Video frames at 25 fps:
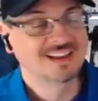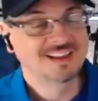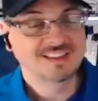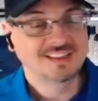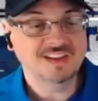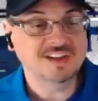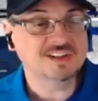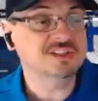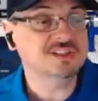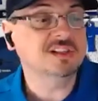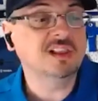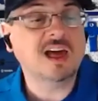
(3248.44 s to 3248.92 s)

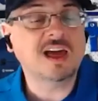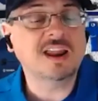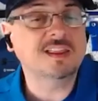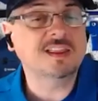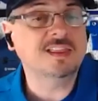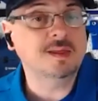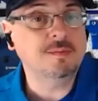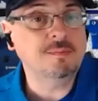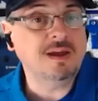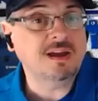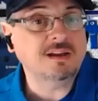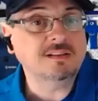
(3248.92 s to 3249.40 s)
there's a lot yeah. of
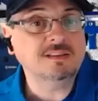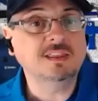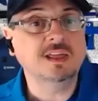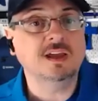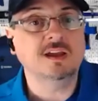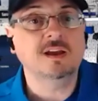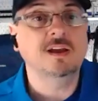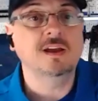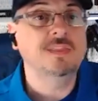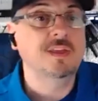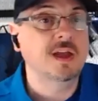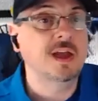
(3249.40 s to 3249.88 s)
them out
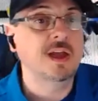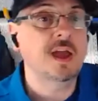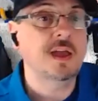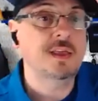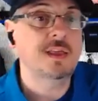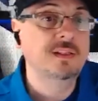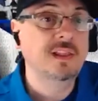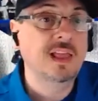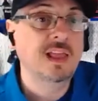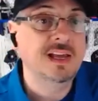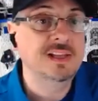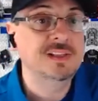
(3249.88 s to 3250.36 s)
there and,
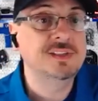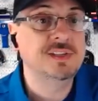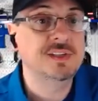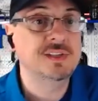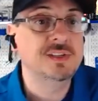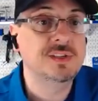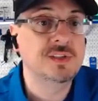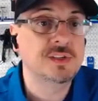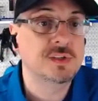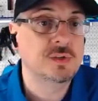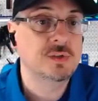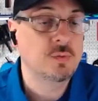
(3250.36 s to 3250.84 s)
and
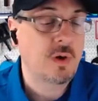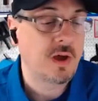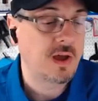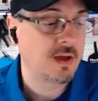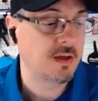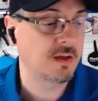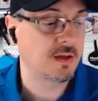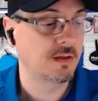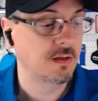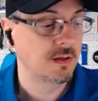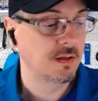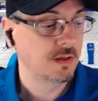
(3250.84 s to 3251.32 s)
lenses as
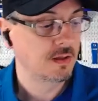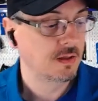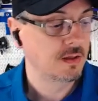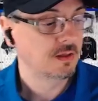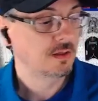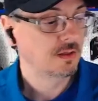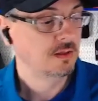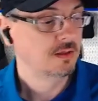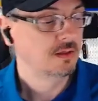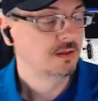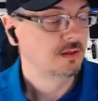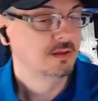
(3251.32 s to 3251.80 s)
well
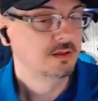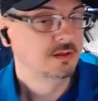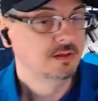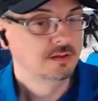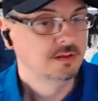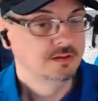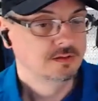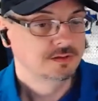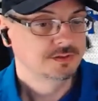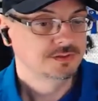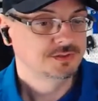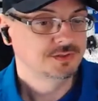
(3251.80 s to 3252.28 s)

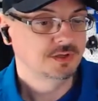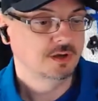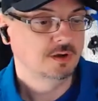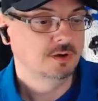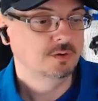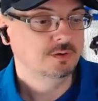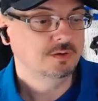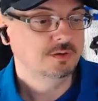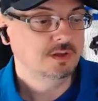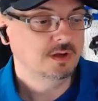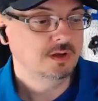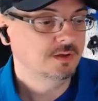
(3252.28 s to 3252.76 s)

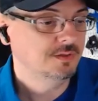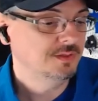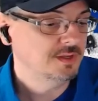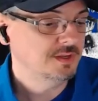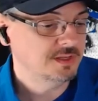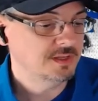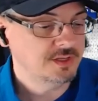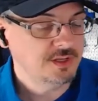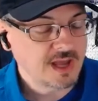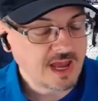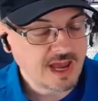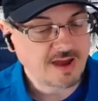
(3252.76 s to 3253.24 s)
so you know
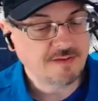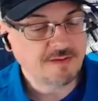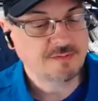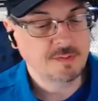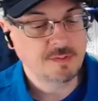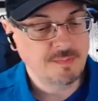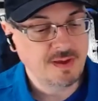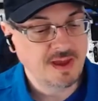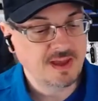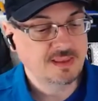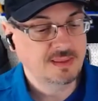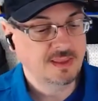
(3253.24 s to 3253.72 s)
you have to
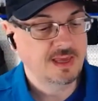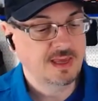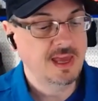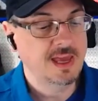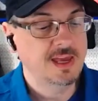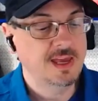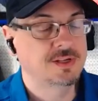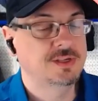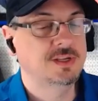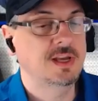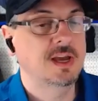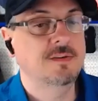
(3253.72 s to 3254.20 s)
make the
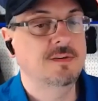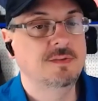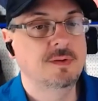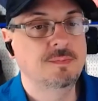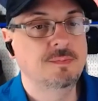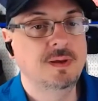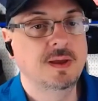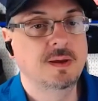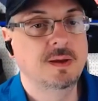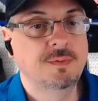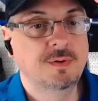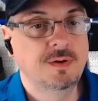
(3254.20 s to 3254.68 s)
case you have to
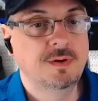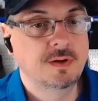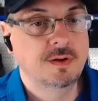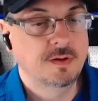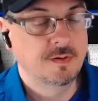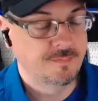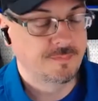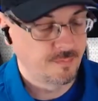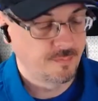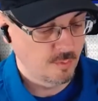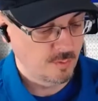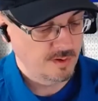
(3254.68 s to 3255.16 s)
be able to
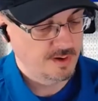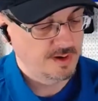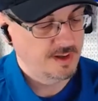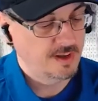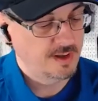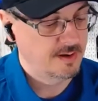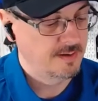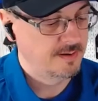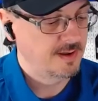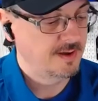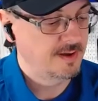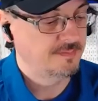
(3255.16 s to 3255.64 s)
afford it
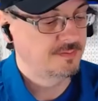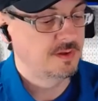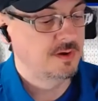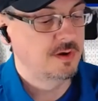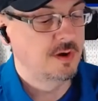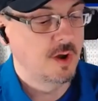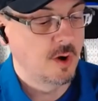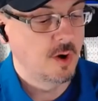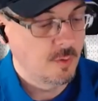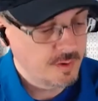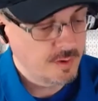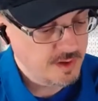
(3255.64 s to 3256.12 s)
you have to
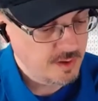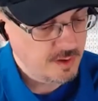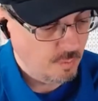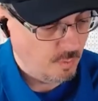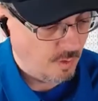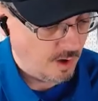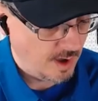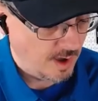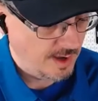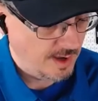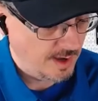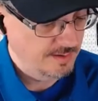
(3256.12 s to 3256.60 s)
know what you
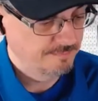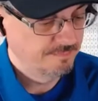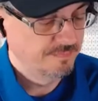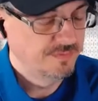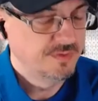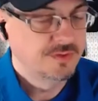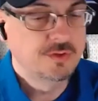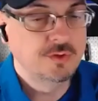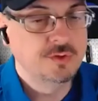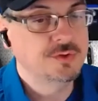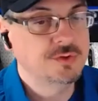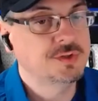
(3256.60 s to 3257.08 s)
want
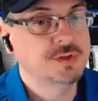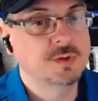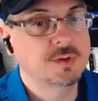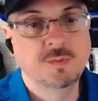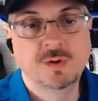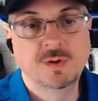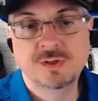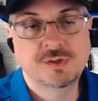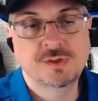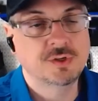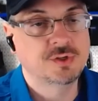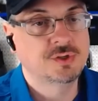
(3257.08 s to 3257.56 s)
do some
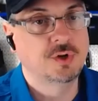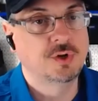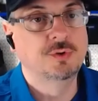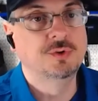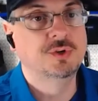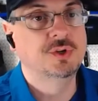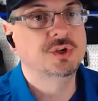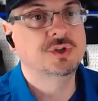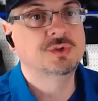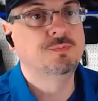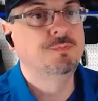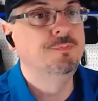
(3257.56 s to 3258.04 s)
research don't
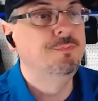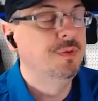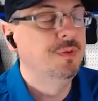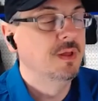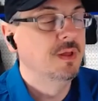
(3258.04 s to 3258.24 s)
just